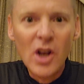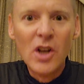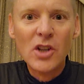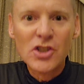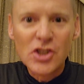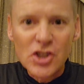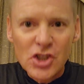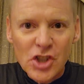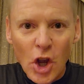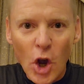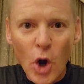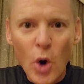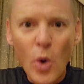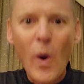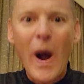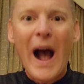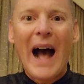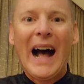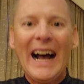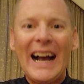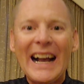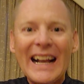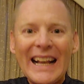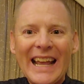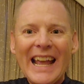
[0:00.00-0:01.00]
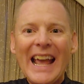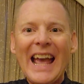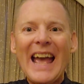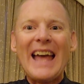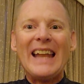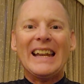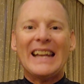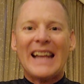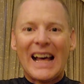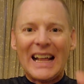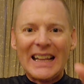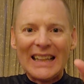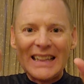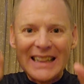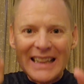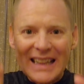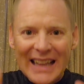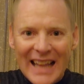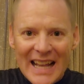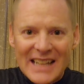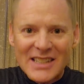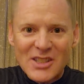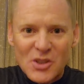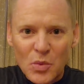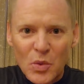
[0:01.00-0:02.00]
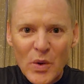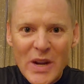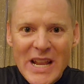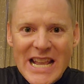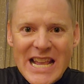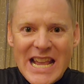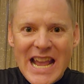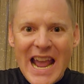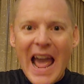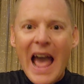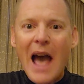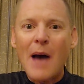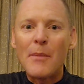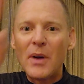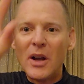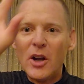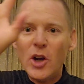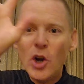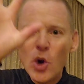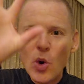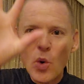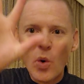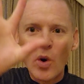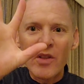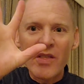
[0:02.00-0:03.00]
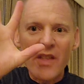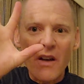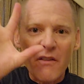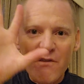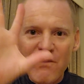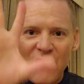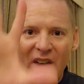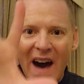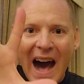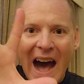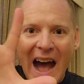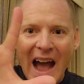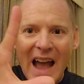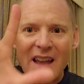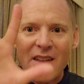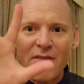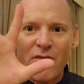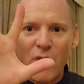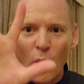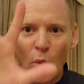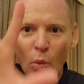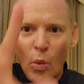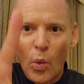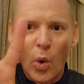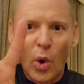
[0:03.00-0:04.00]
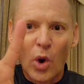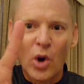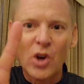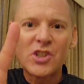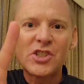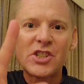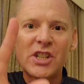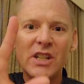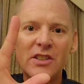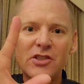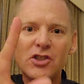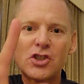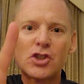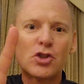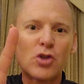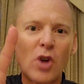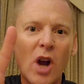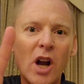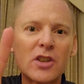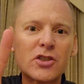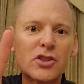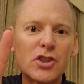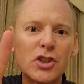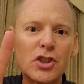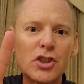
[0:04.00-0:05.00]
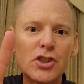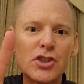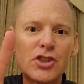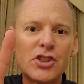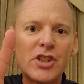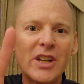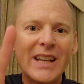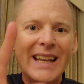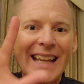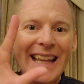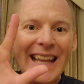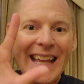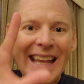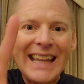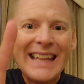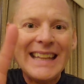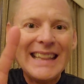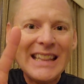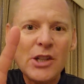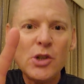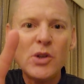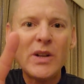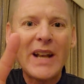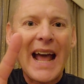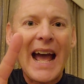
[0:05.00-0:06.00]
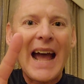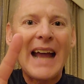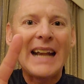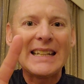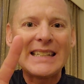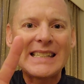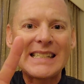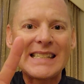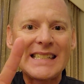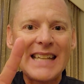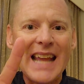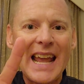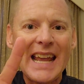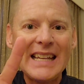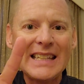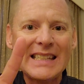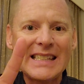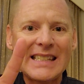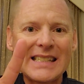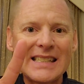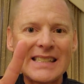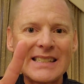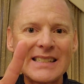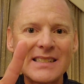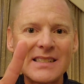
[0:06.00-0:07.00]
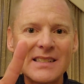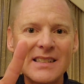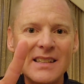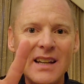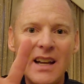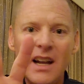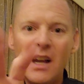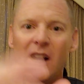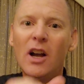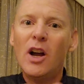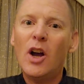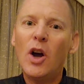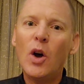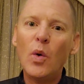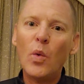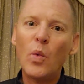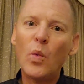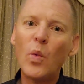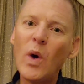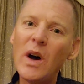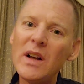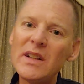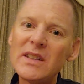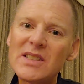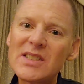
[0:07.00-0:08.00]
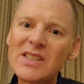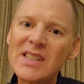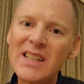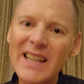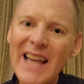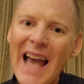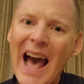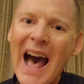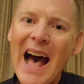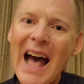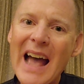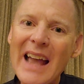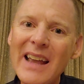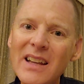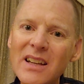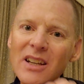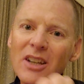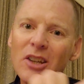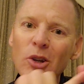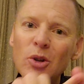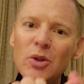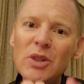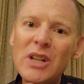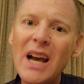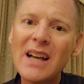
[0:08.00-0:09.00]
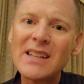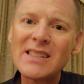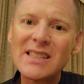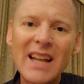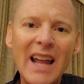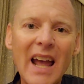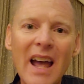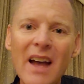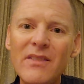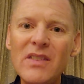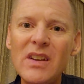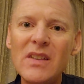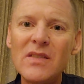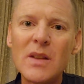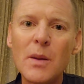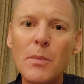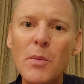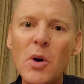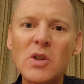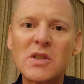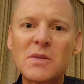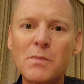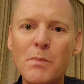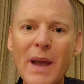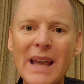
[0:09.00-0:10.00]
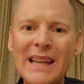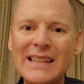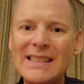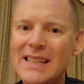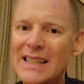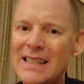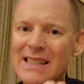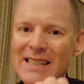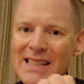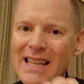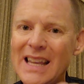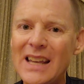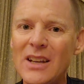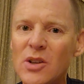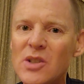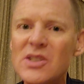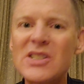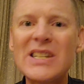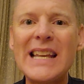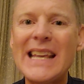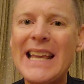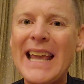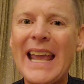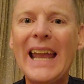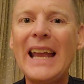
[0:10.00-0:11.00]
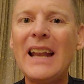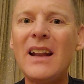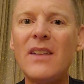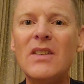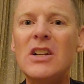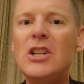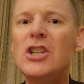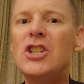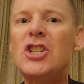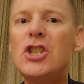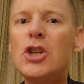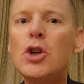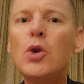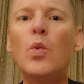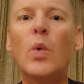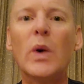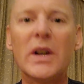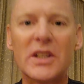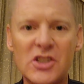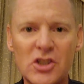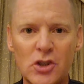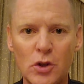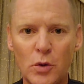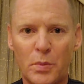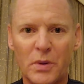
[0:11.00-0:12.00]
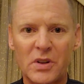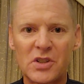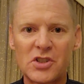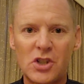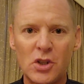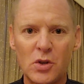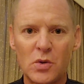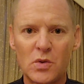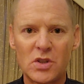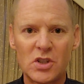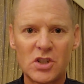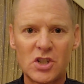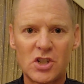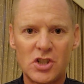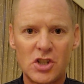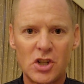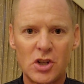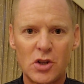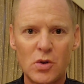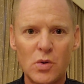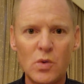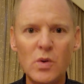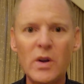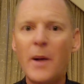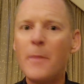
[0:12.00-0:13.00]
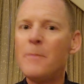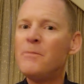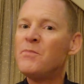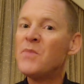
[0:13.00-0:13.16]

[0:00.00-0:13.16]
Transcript: So again, let's recap. Who are the 5 worst instructors in the United States? Well, it's the guy who doesn't have even the most basic skills. He can't even do what super students do.